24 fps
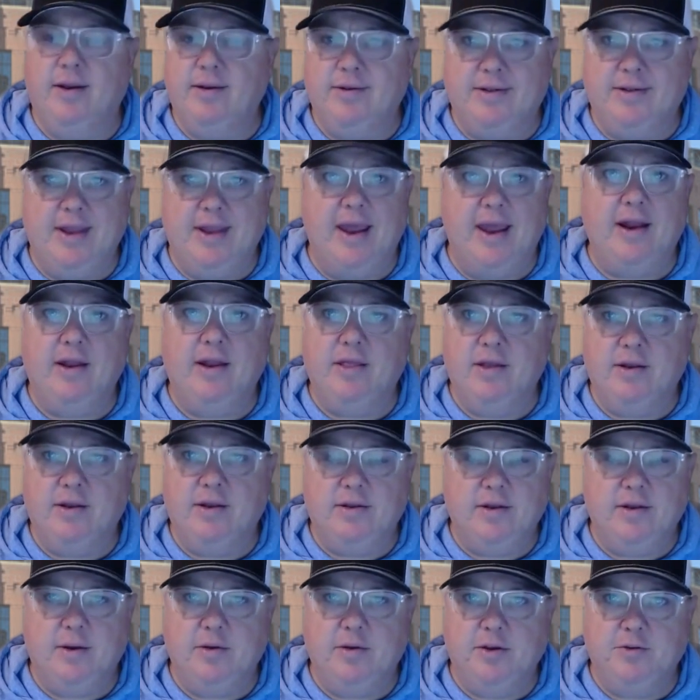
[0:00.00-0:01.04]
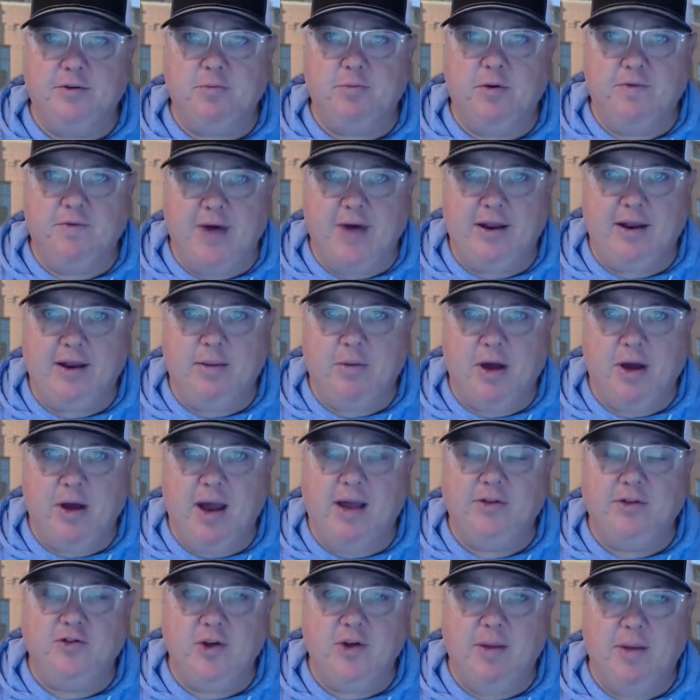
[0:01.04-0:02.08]
data that is provided by
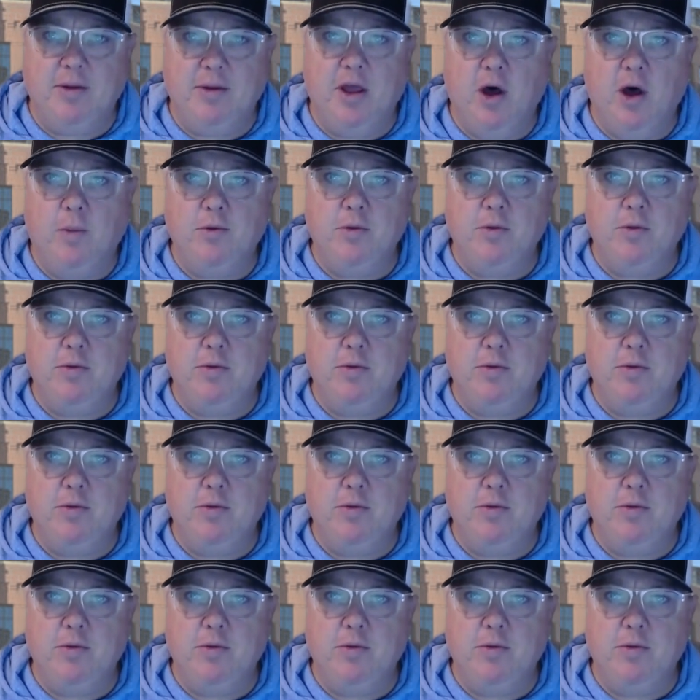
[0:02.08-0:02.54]
OddsJam to help